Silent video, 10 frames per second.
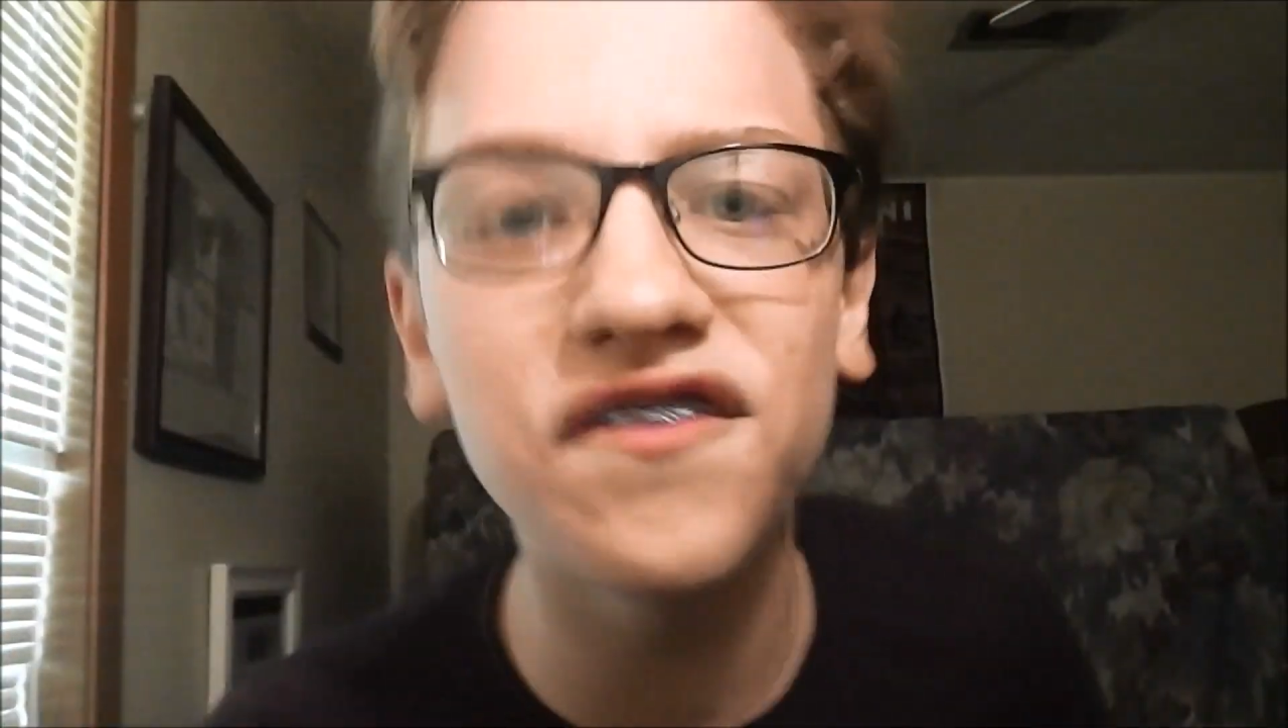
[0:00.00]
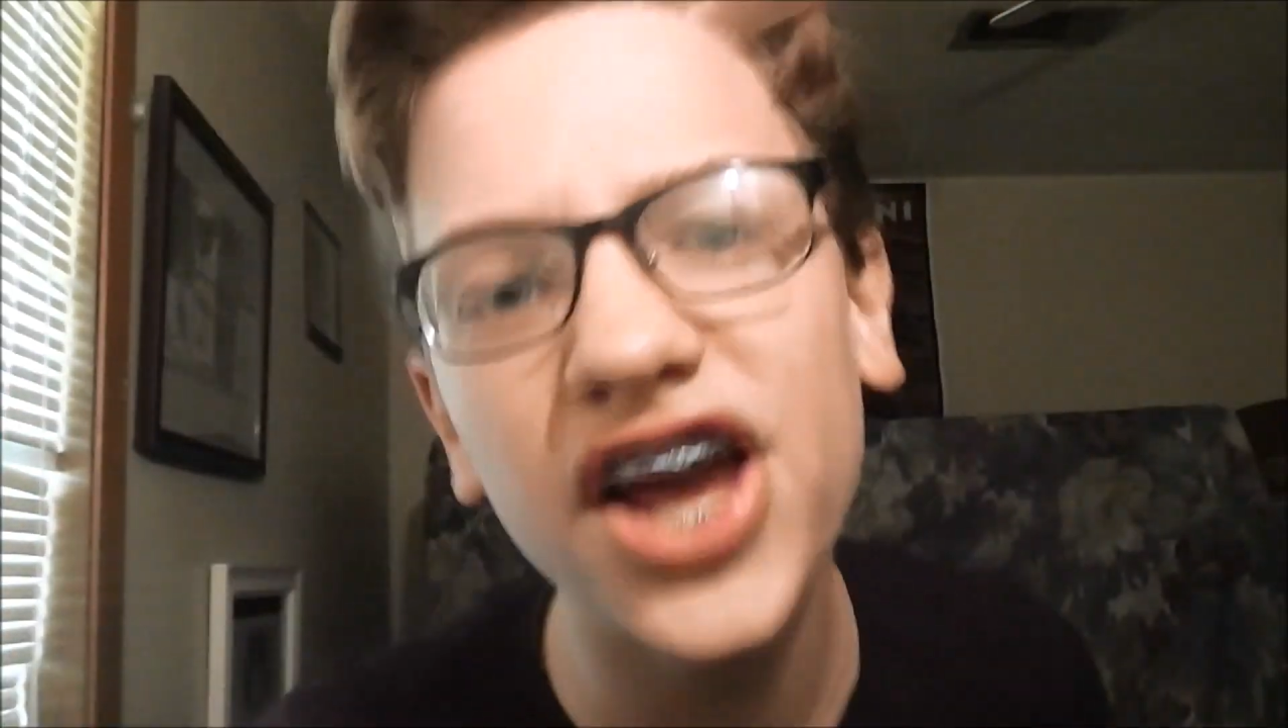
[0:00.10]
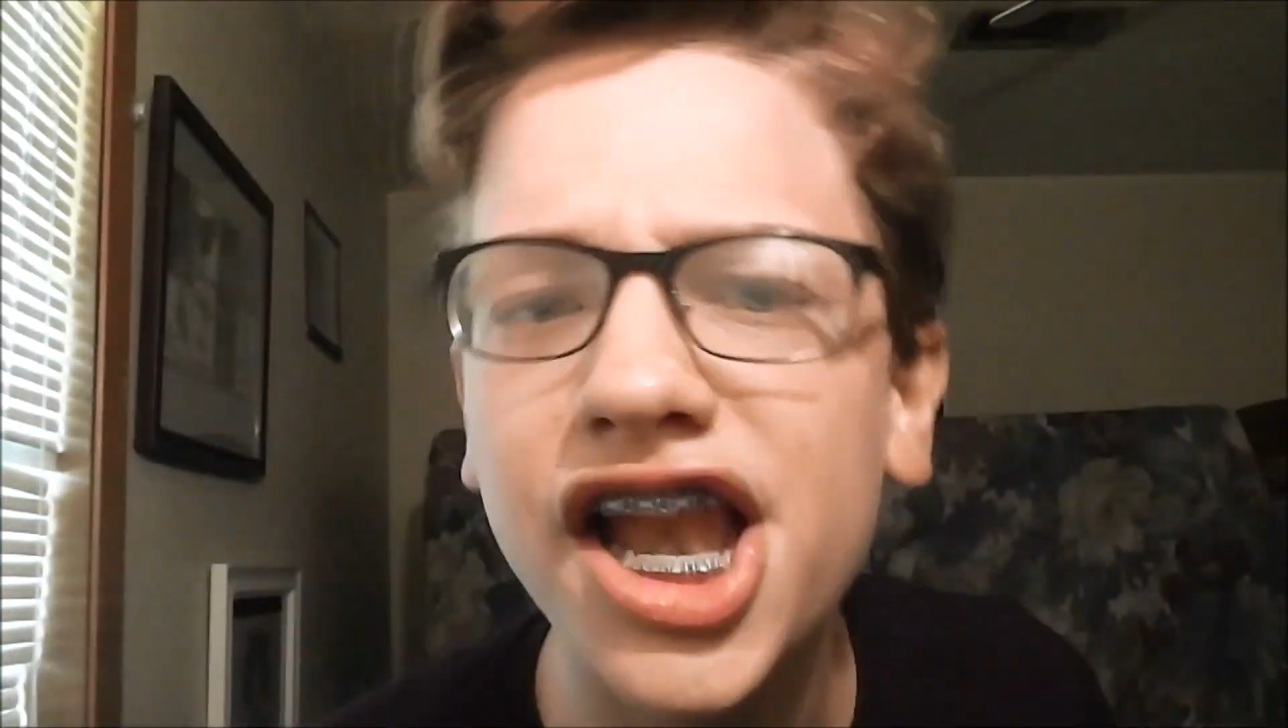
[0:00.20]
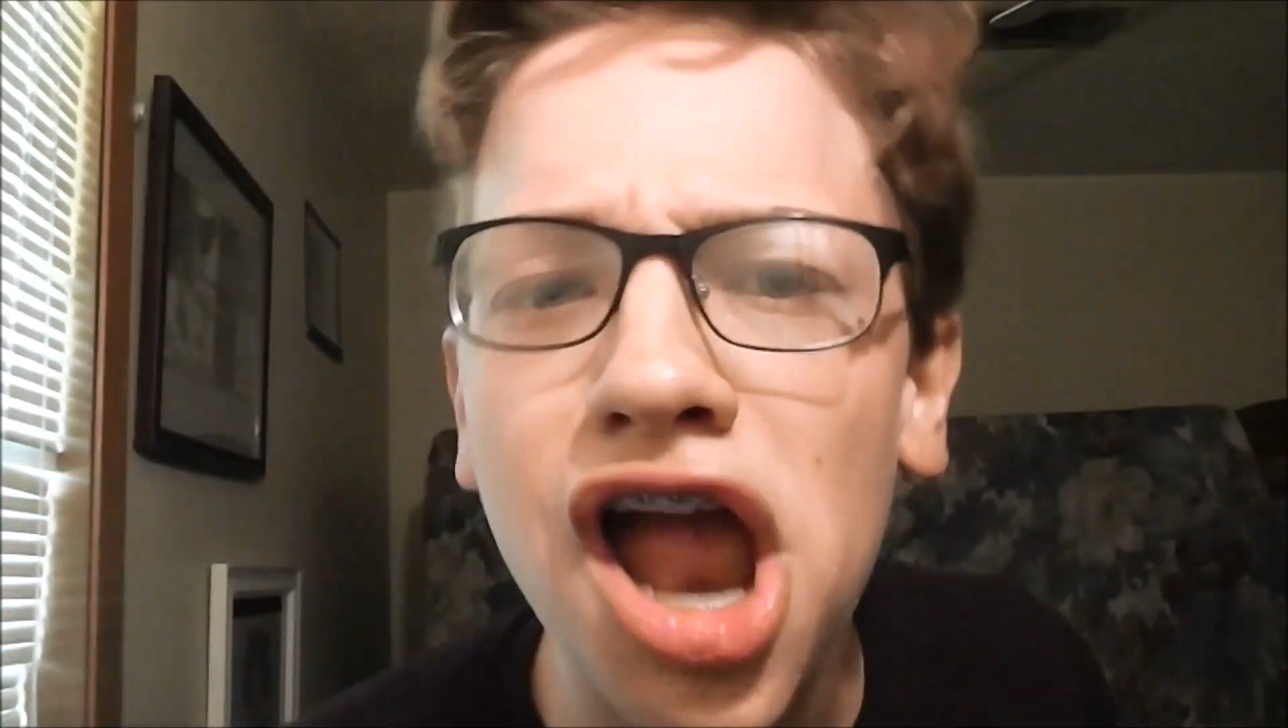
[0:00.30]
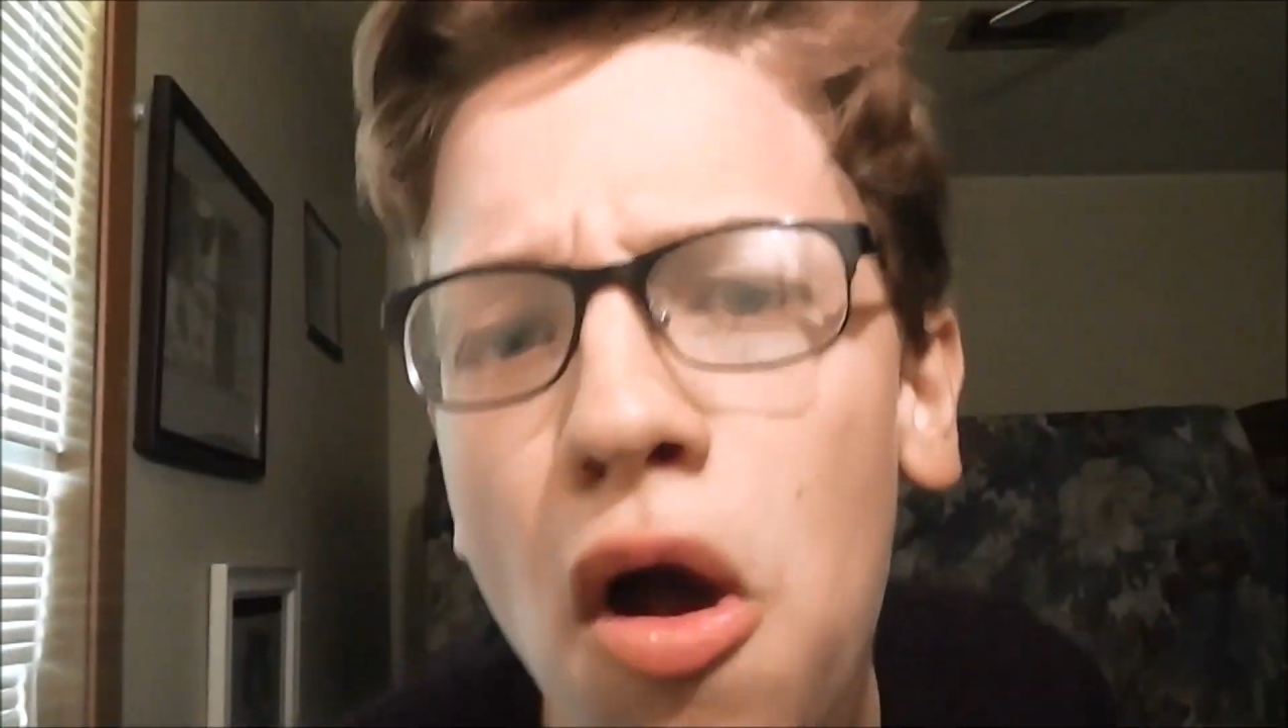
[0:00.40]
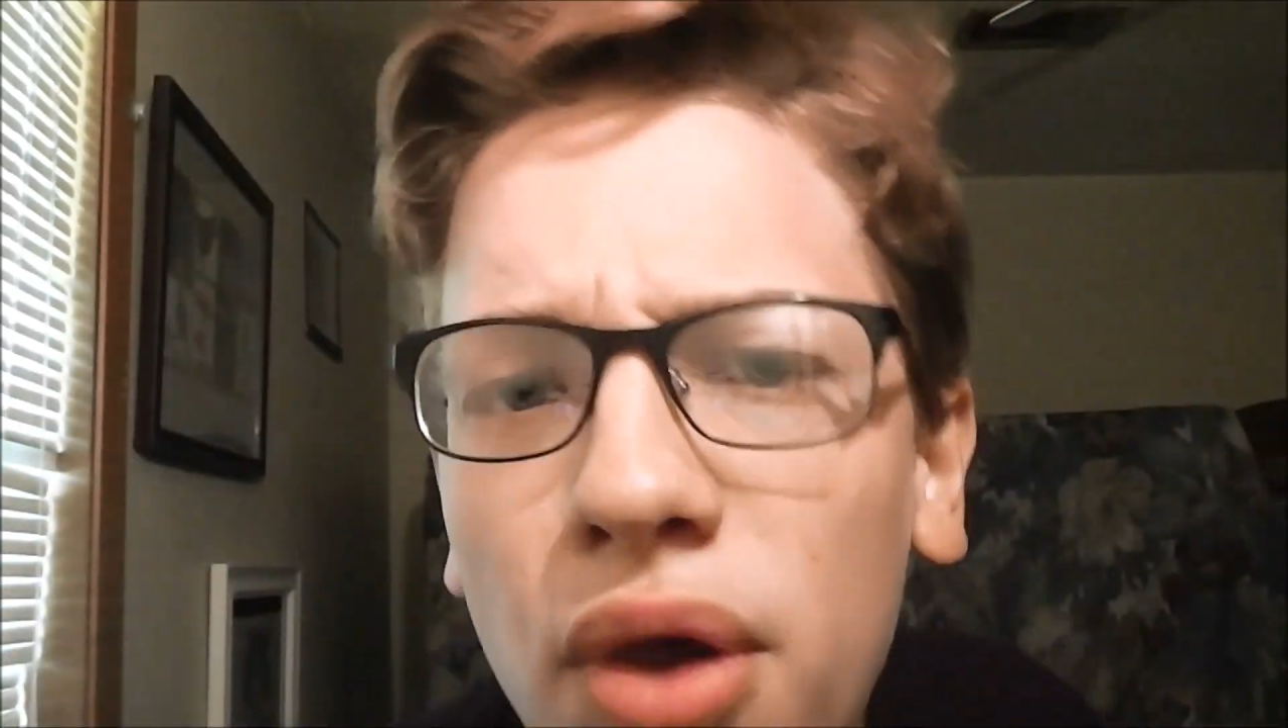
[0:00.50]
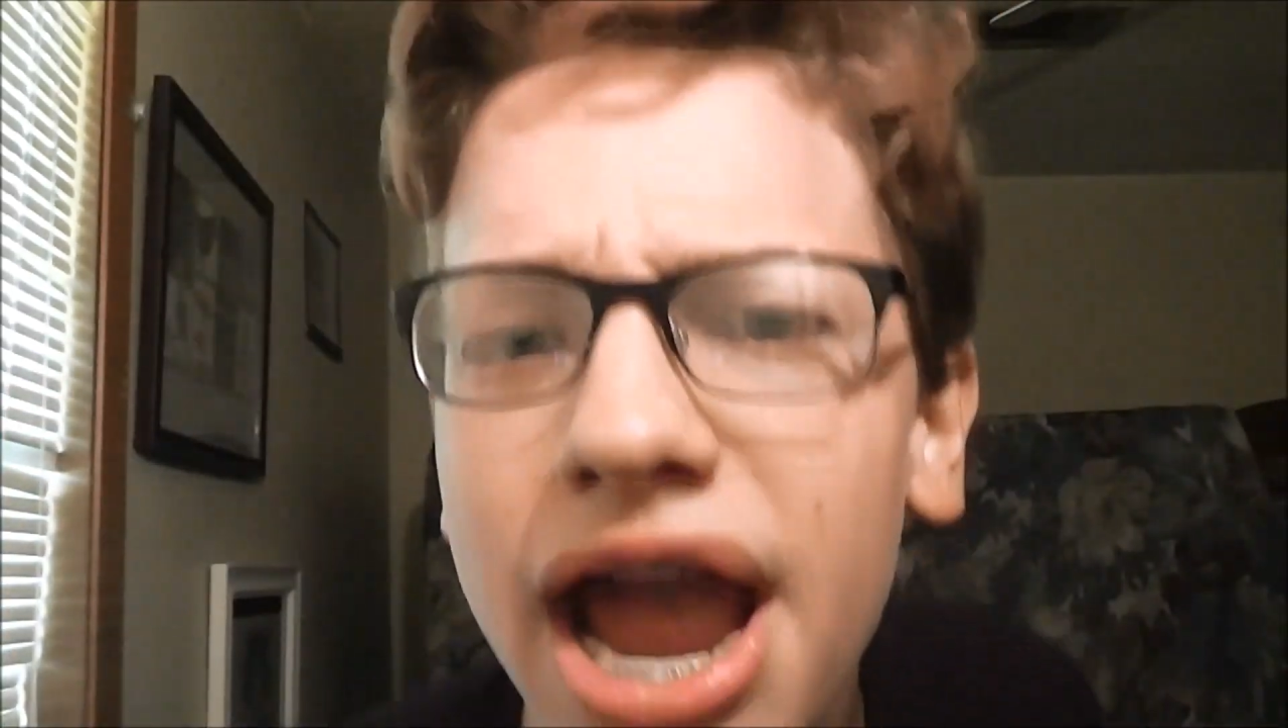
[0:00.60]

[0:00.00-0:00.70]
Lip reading: video